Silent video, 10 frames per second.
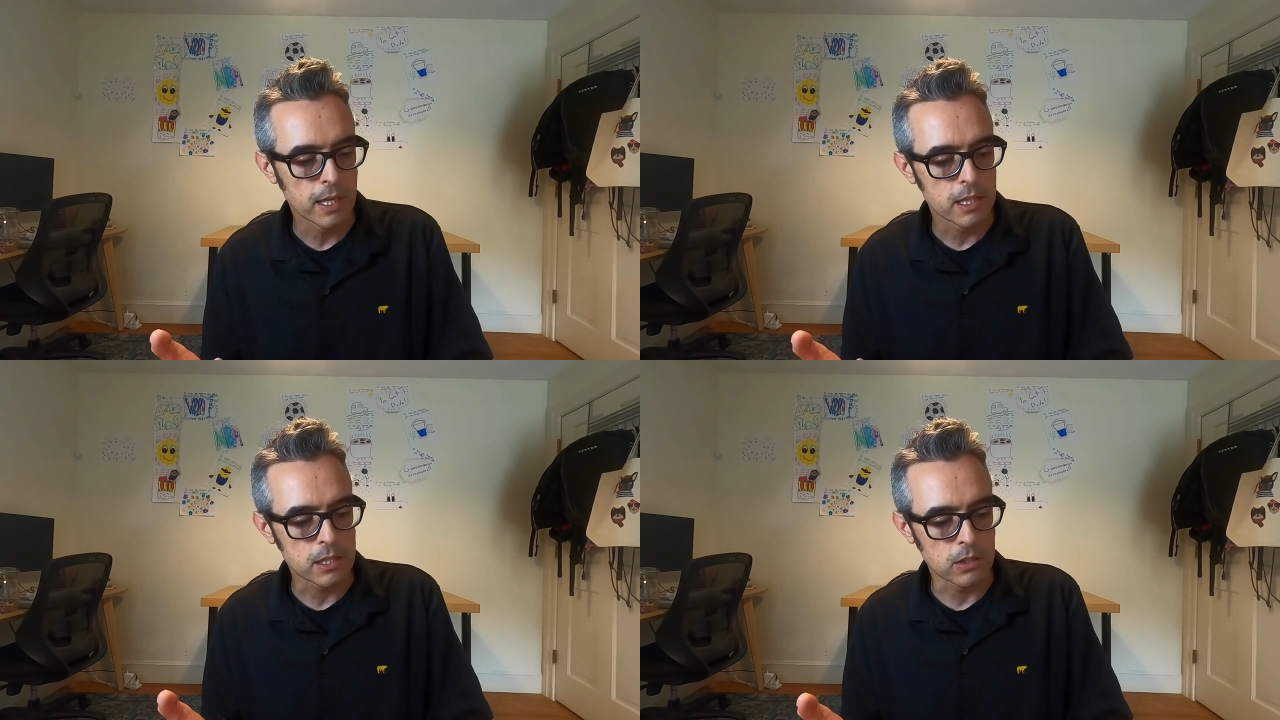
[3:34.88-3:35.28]

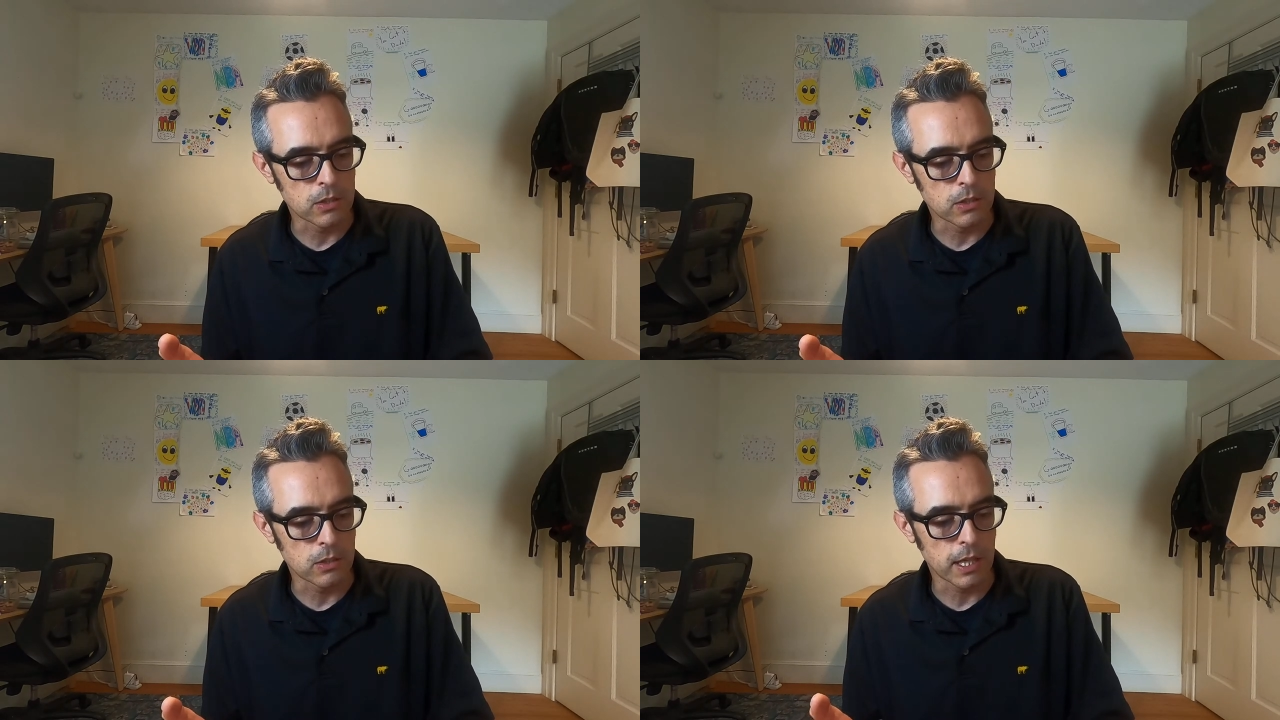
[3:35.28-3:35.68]

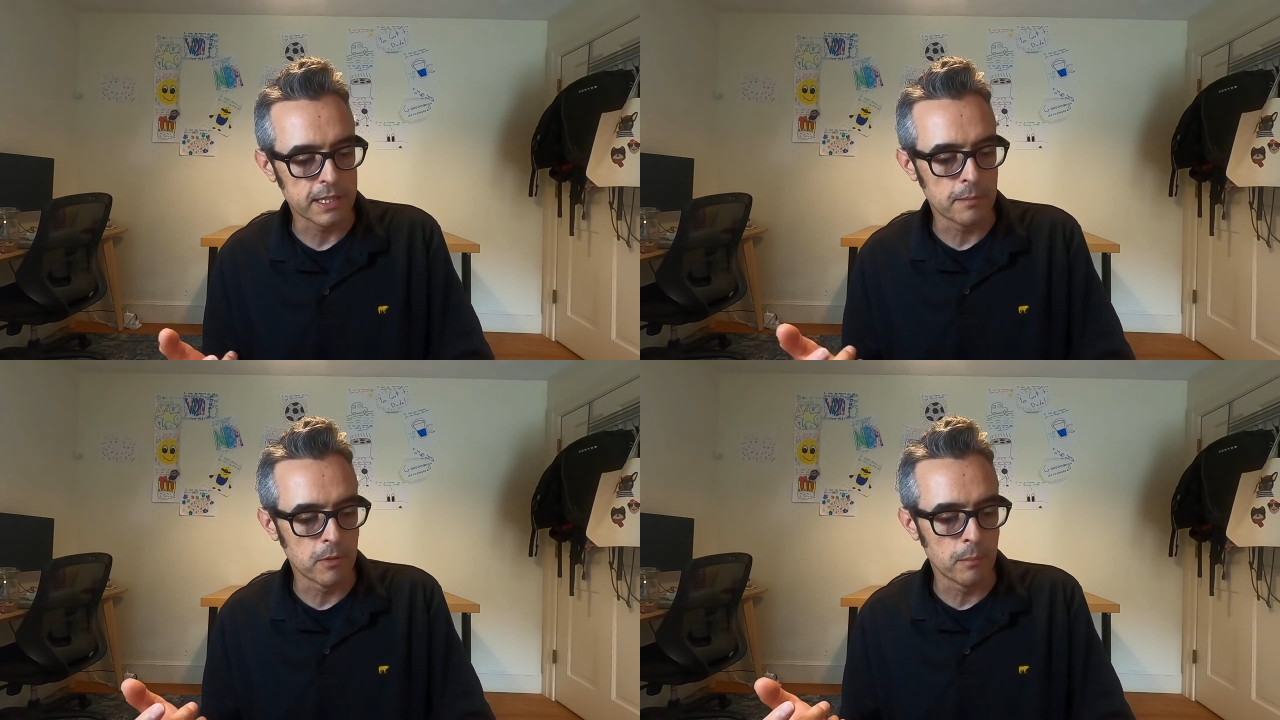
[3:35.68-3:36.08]
So
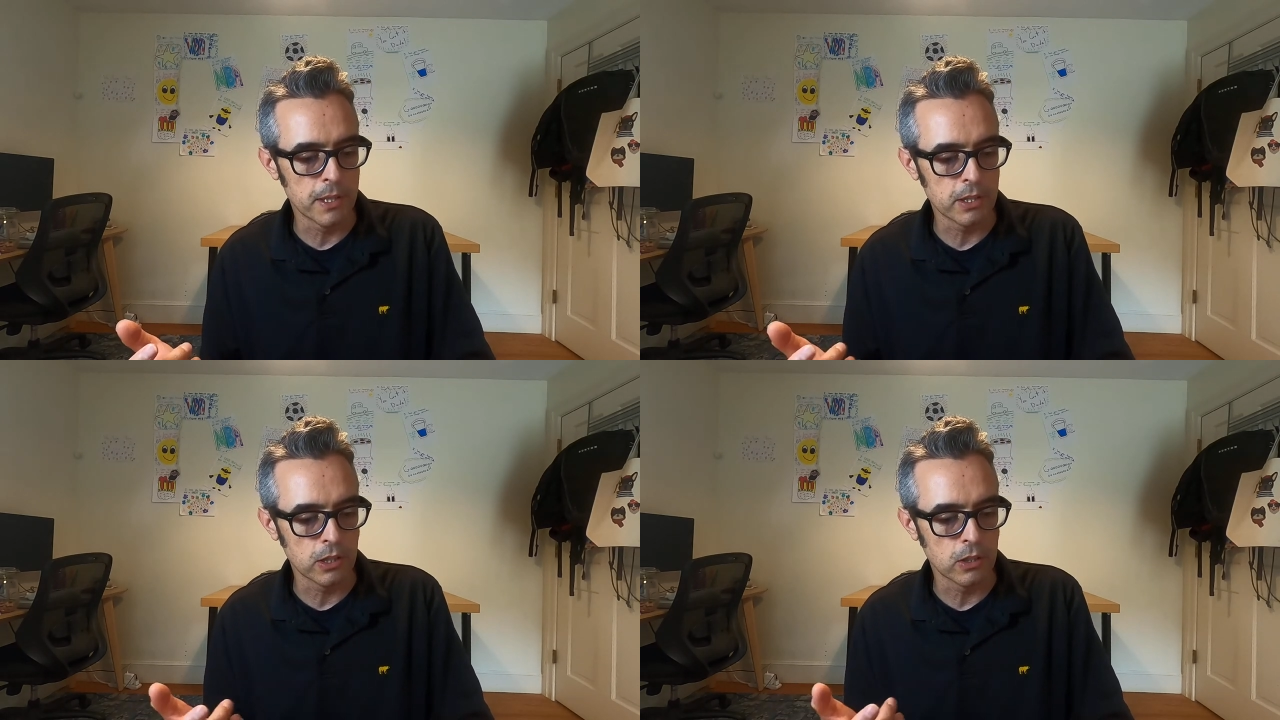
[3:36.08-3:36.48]
at the
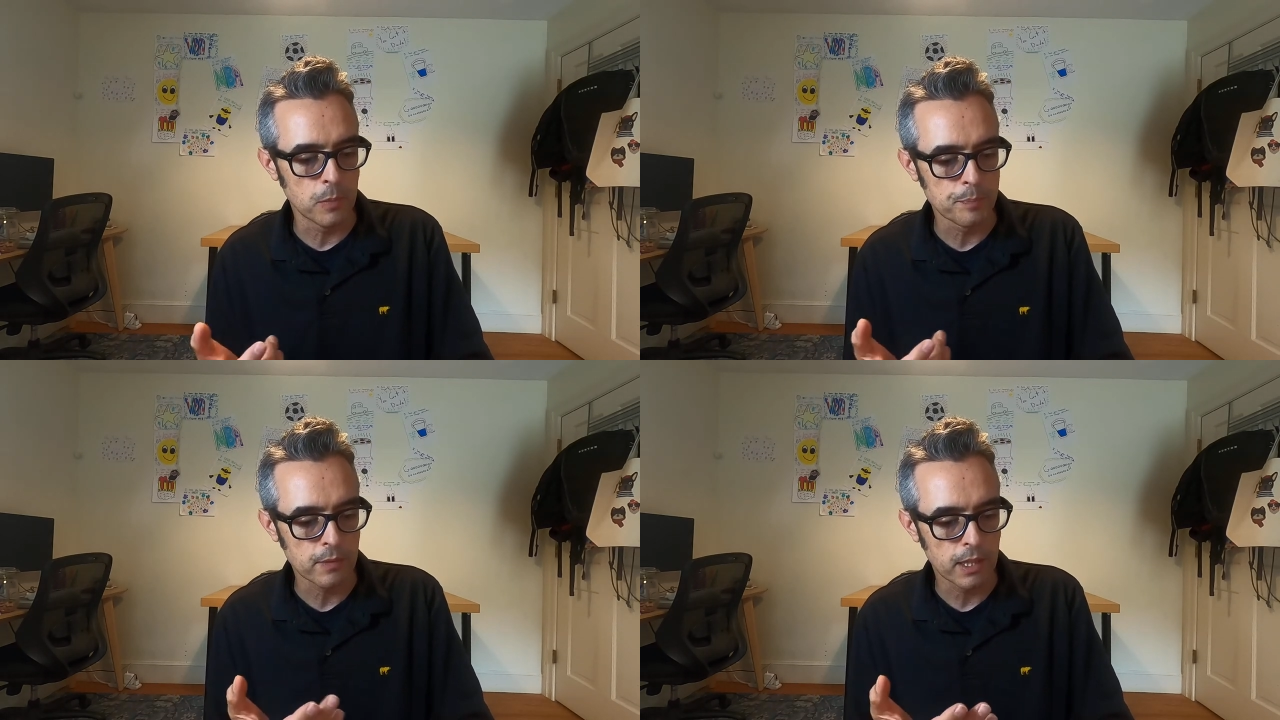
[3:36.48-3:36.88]
moment, you
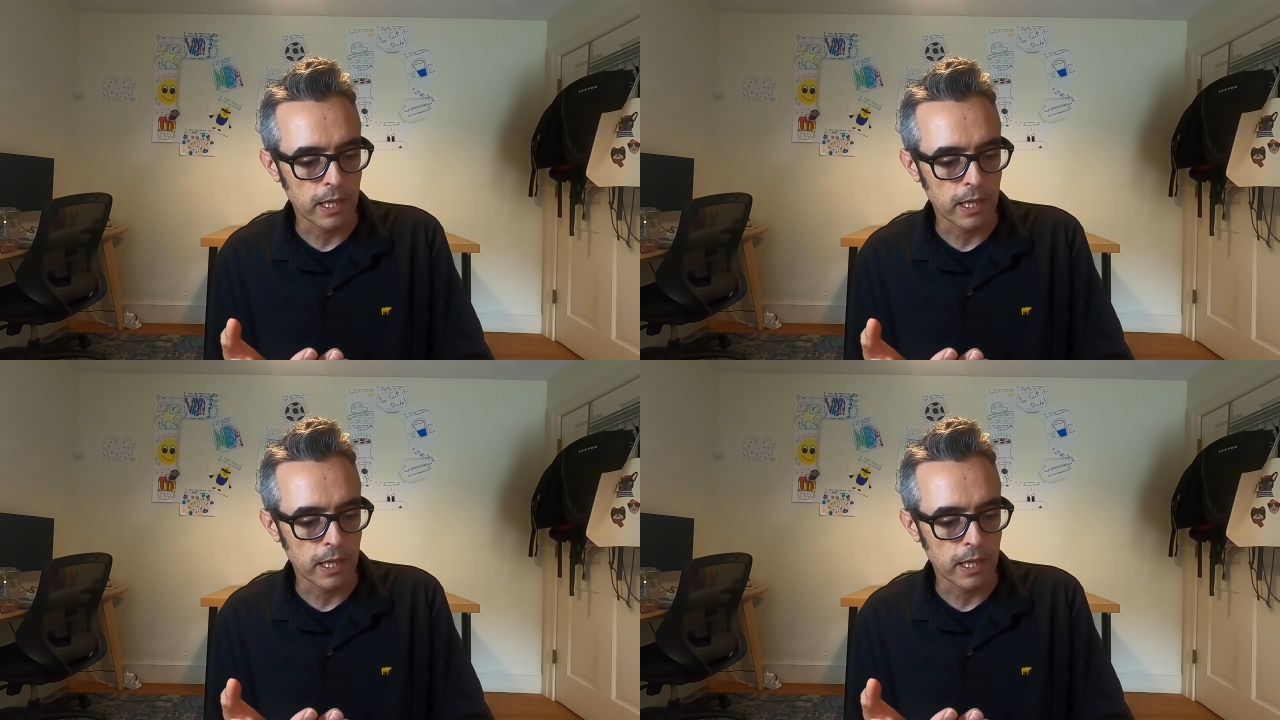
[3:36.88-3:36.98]
know,